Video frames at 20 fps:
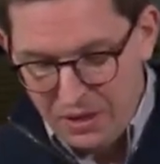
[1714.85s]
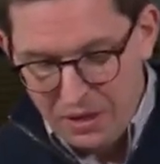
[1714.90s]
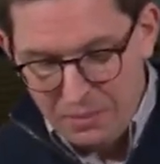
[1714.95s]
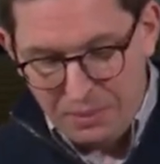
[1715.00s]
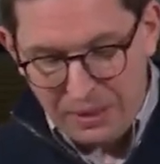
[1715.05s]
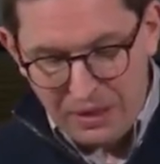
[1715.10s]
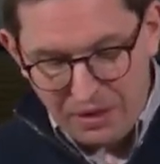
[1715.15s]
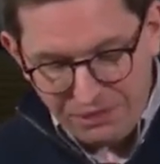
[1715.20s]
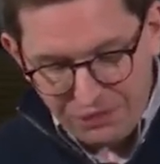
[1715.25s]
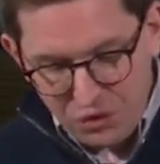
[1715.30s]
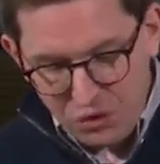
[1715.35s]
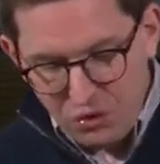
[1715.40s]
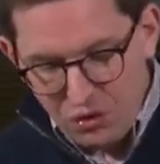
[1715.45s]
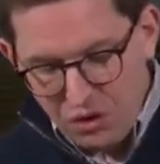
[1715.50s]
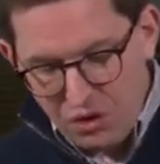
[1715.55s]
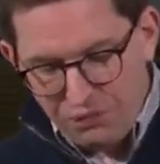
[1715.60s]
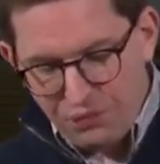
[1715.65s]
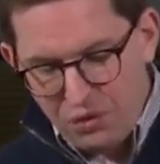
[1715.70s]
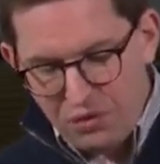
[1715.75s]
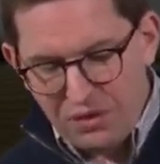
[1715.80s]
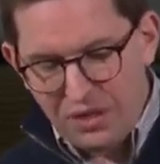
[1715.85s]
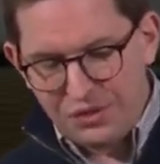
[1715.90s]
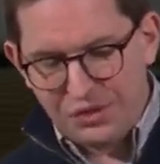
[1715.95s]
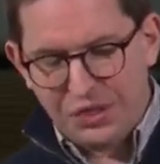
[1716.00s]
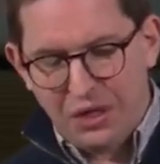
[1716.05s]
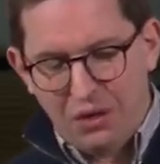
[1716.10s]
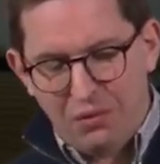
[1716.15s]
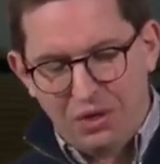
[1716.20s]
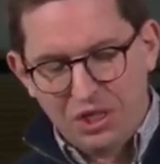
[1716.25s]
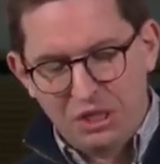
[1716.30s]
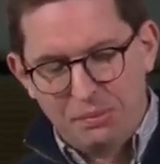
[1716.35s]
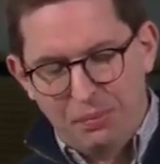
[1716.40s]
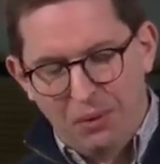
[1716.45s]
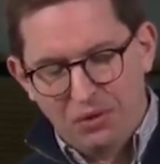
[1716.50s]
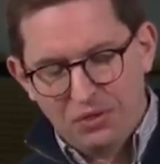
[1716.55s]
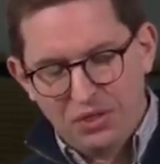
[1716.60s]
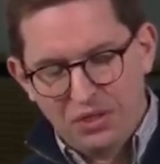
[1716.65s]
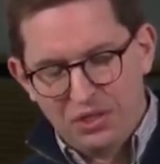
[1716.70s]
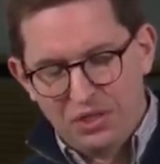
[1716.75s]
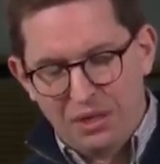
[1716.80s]
But a few, a few years ago, I
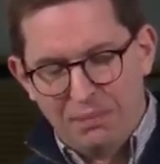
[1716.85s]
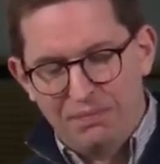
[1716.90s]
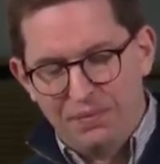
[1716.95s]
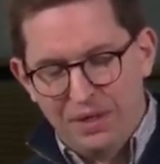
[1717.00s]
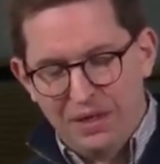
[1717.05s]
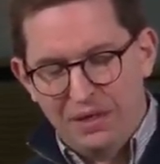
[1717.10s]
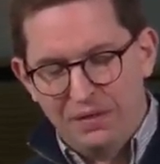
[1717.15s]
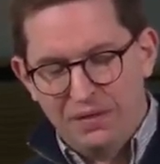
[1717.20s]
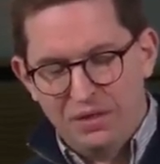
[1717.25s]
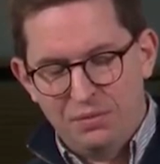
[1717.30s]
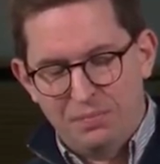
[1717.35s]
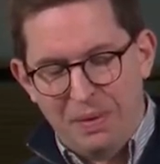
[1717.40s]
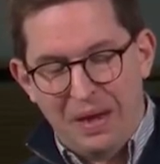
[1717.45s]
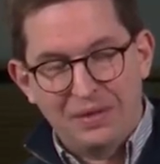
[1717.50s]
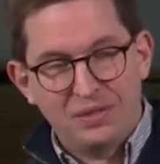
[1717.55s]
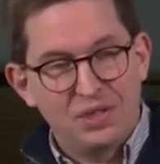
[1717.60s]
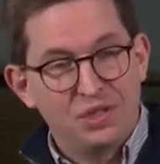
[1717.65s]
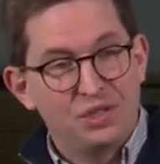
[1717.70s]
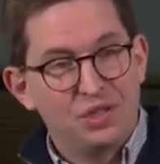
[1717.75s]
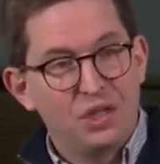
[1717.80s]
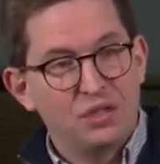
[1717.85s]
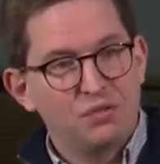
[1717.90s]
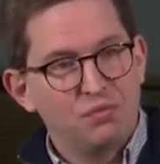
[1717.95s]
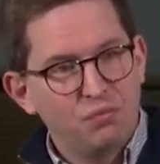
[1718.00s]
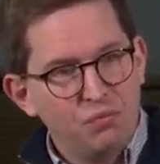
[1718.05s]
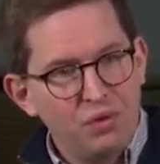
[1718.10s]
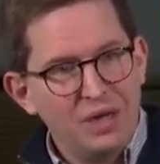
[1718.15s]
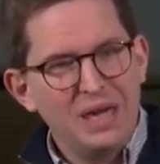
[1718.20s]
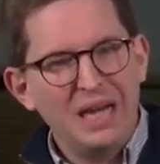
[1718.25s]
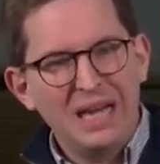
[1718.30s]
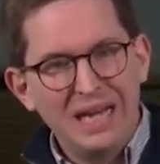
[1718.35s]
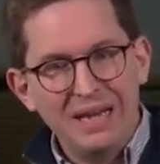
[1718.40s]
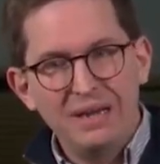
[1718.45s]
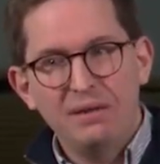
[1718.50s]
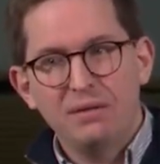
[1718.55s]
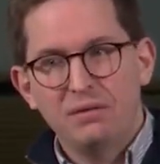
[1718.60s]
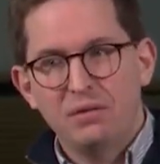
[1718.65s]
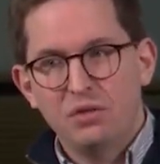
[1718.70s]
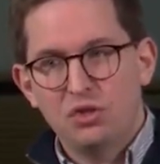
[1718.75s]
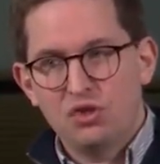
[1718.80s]
spotted something in this passage that's
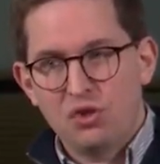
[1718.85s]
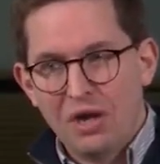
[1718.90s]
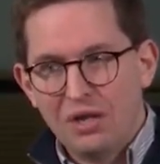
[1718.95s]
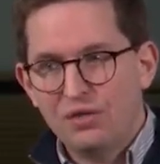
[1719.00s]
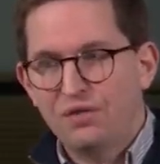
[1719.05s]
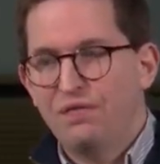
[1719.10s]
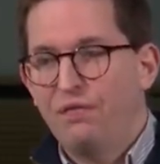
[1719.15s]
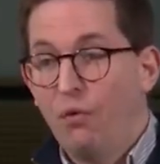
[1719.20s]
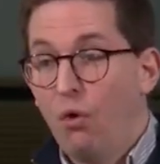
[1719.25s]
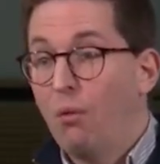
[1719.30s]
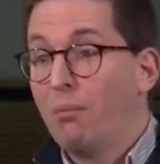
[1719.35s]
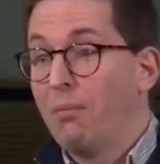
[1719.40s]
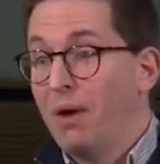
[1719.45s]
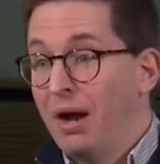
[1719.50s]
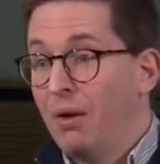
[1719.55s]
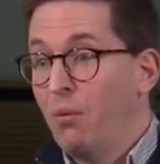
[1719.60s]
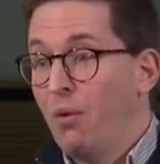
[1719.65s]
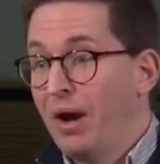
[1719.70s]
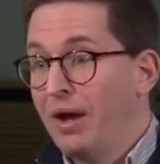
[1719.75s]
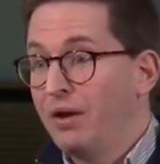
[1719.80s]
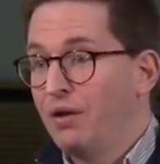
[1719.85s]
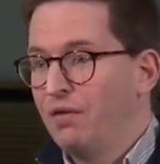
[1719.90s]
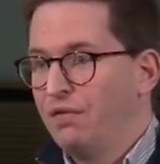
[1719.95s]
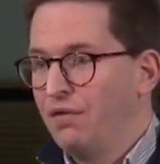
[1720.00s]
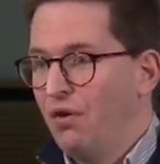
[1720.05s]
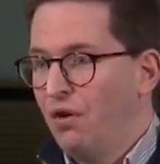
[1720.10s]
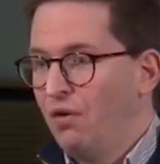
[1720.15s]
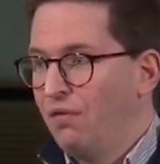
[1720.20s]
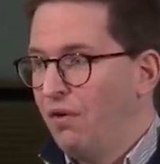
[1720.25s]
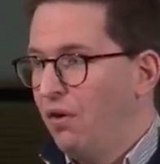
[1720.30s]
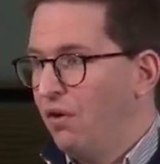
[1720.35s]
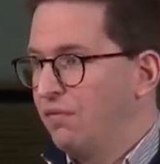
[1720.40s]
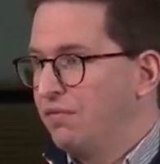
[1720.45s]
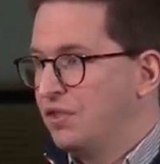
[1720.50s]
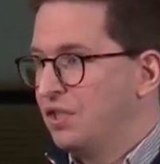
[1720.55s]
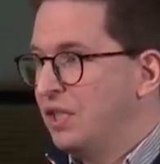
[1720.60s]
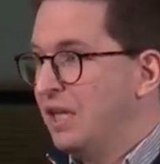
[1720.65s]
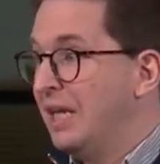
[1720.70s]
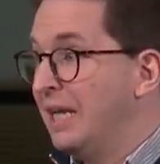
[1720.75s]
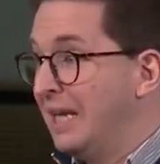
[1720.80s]
really transformed my way of, of, of
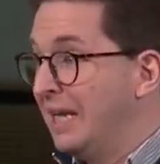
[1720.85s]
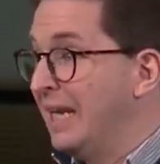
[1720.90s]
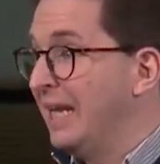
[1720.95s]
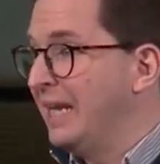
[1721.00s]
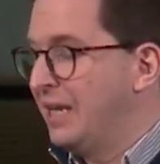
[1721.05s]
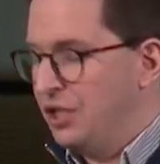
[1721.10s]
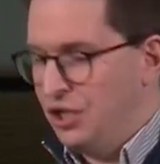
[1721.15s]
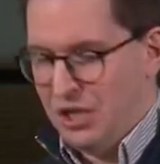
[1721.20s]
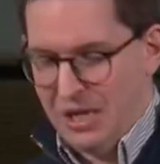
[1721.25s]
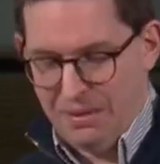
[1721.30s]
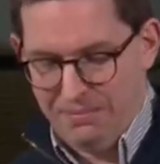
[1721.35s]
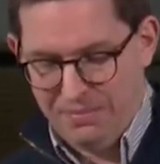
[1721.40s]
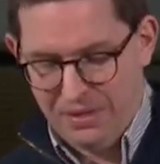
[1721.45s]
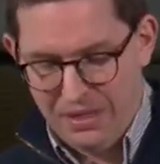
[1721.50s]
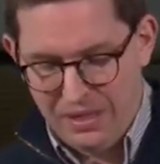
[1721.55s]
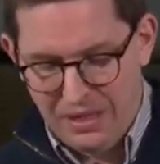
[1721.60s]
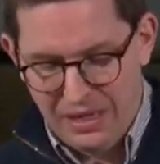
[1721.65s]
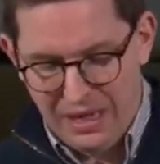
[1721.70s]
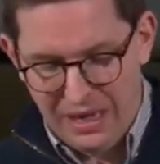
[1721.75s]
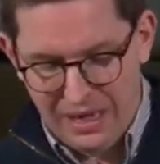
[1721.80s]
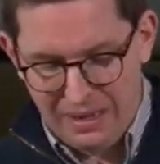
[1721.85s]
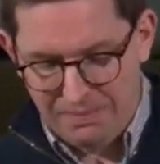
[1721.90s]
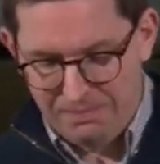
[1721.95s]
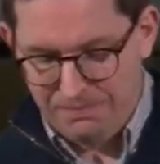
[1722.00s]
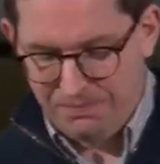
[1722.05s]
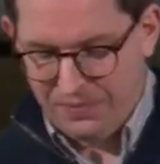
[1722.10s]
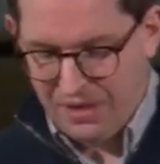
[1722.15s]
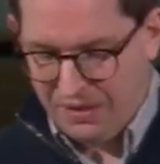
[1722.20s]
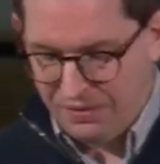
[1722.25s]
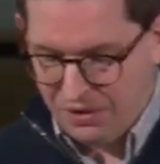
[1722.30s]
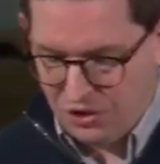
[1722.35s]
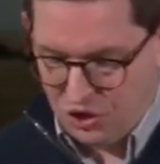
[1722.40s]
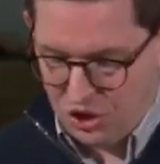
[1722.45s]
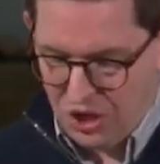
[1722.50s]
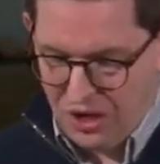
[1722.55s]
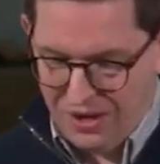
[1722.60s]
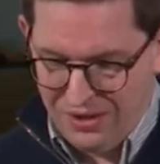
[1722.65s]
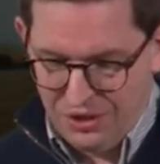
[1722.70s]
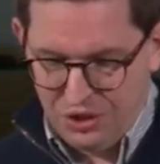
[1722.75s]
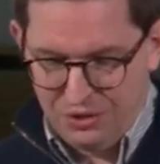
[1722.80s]
seeing leadership um, in the
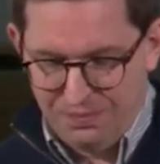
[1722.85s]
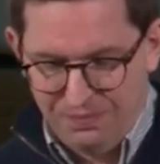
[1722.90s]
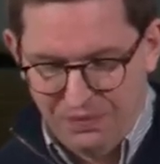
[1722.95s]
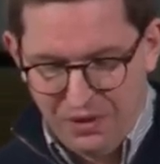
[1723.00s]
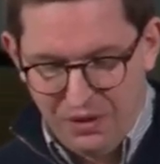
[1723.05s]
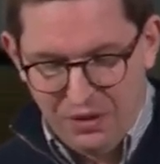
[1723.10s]
church.